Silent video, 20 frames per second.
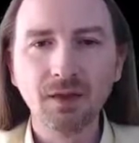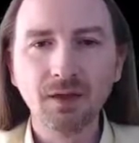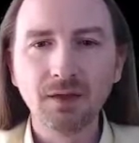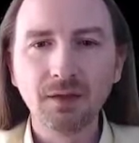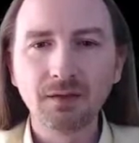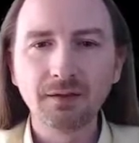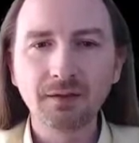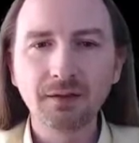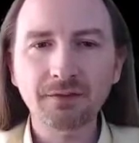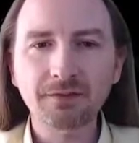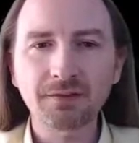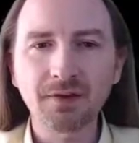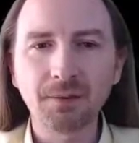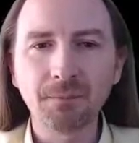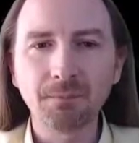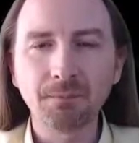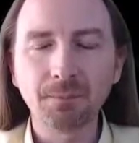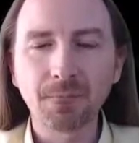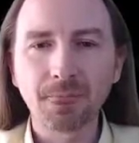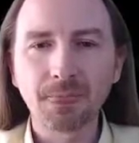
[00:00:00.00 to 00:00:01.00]
Next
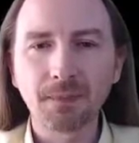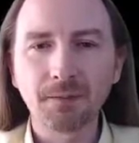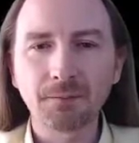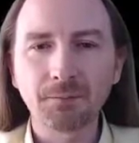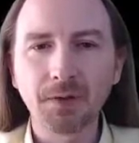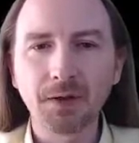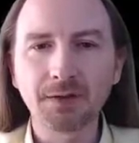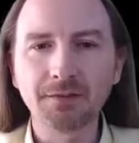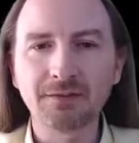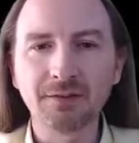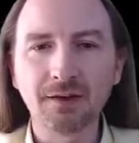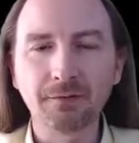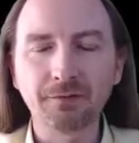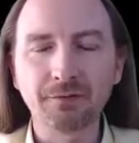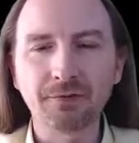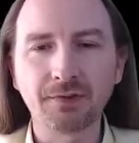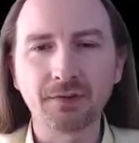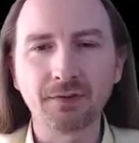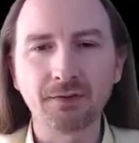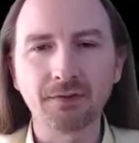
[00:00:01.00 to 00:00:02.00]
up, my dev
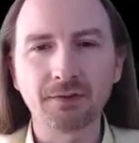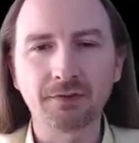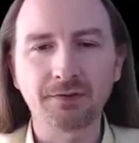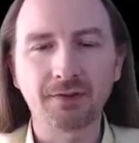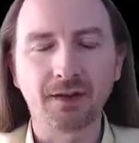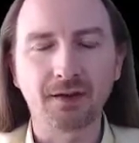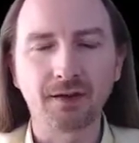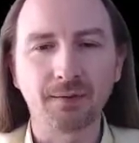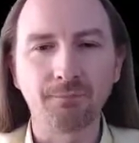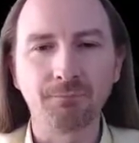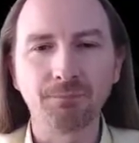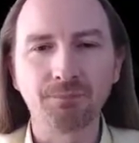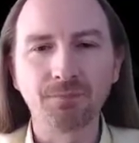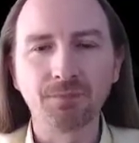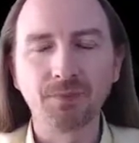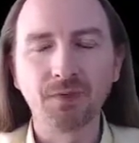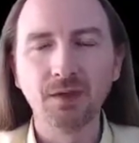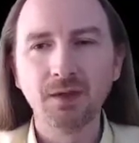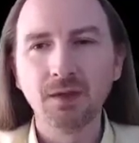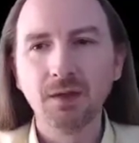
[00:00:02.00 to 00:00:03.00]
setup.
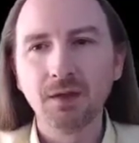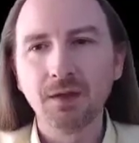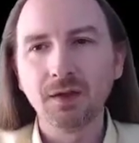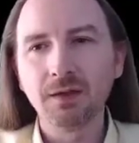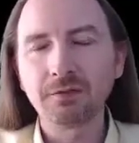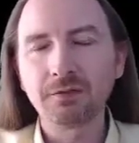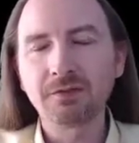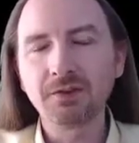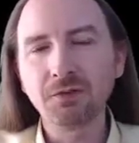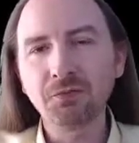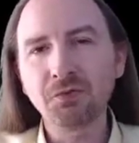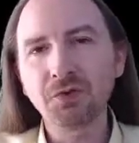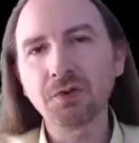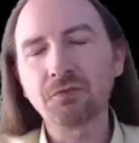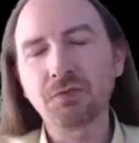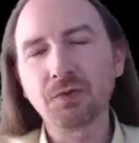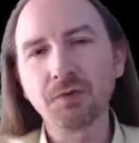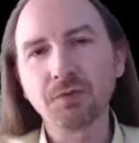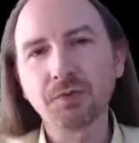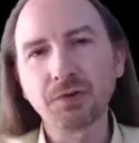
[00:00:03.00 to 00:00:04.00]
It's
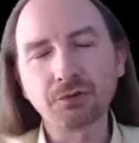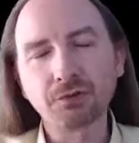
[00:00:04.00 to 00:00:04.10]
different for Visual